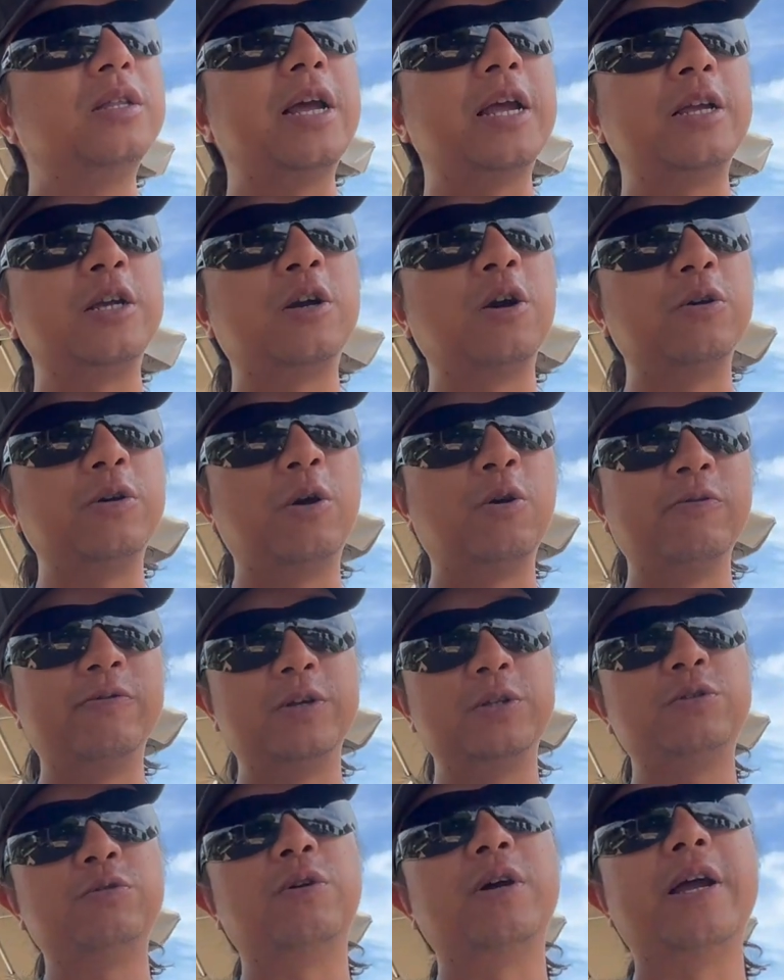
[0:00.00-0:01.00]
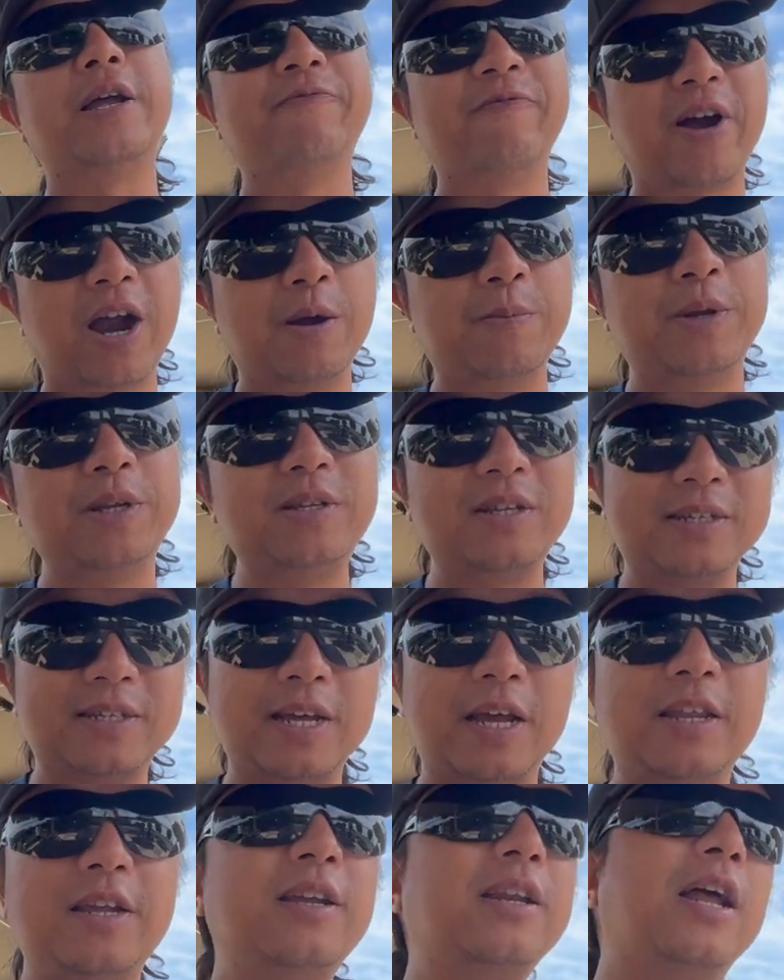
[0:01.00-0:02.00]
then you go over to an environment, a
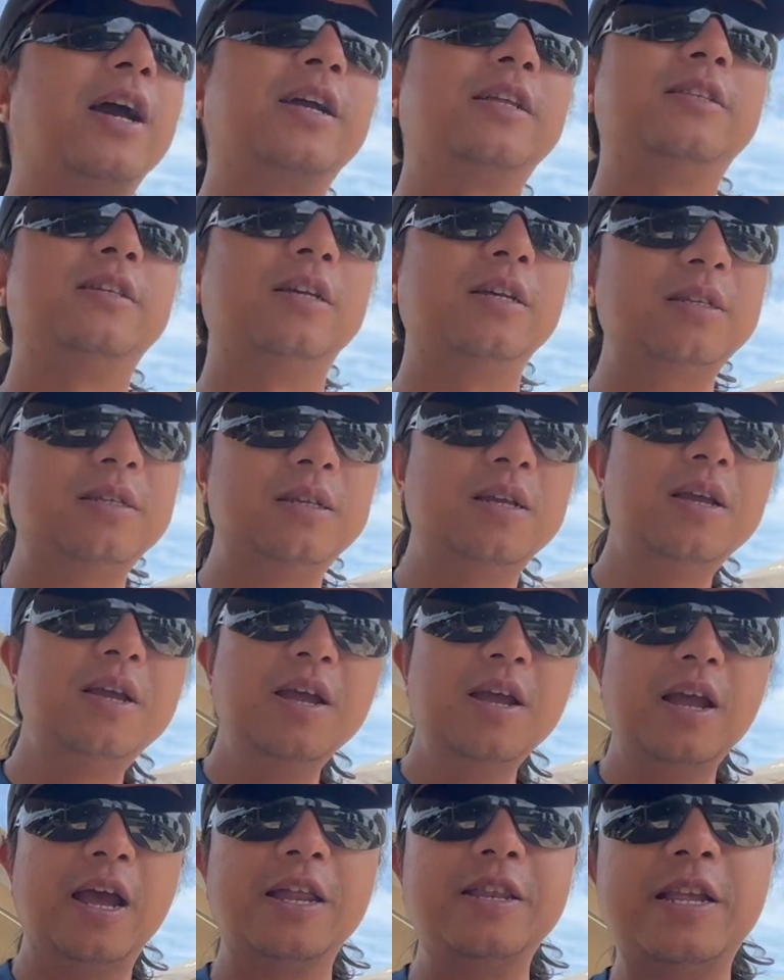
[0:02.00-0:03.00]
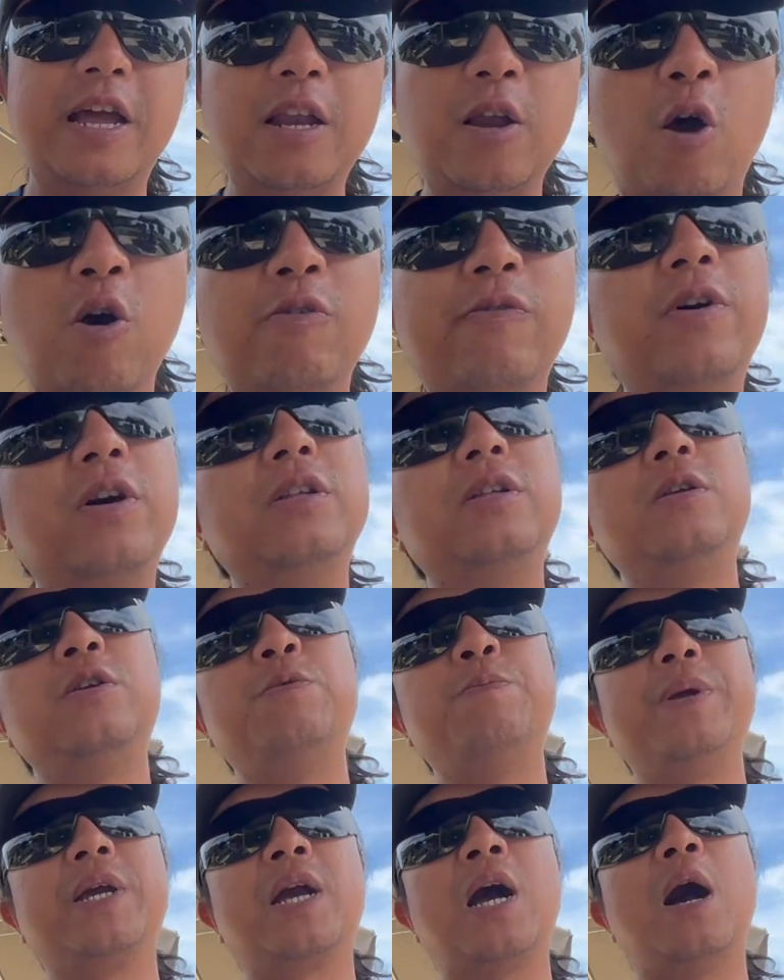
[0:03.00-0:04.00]
setting like this, and then over you
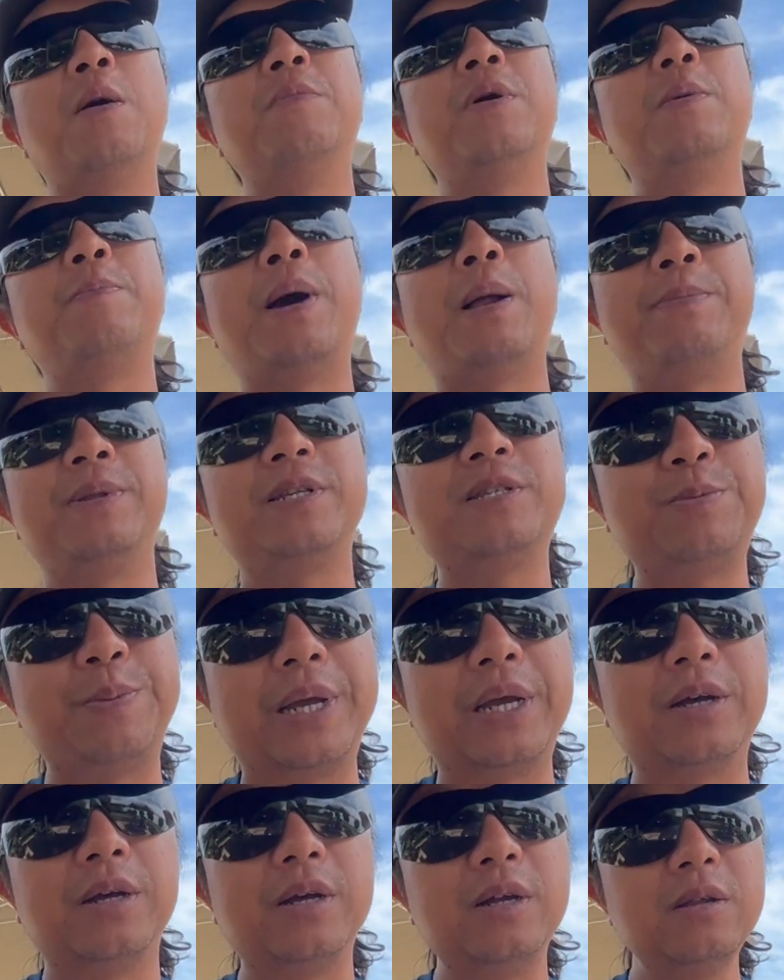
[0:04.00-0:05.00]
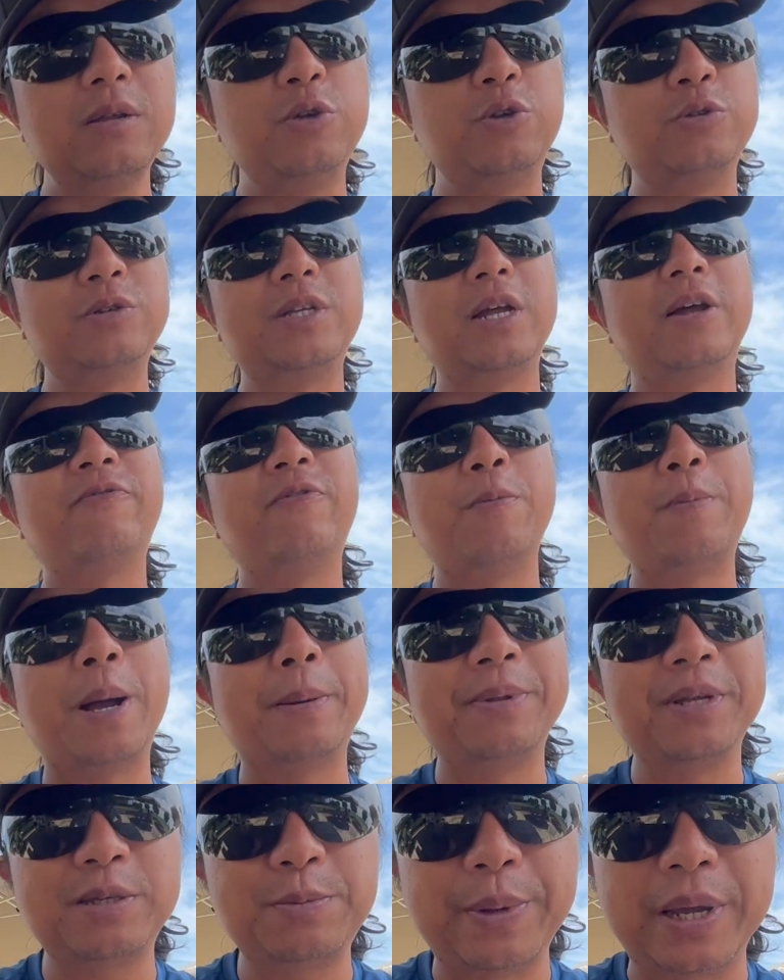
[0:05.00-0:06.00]
become a public speaker, use that for
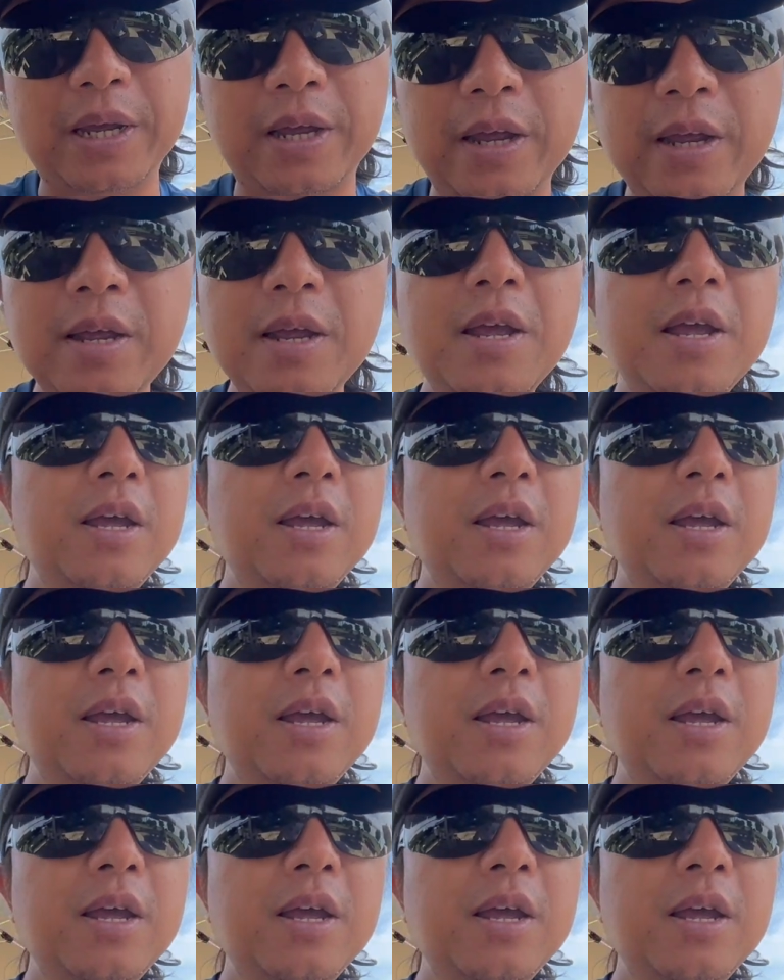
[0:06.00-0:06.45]
public speaking.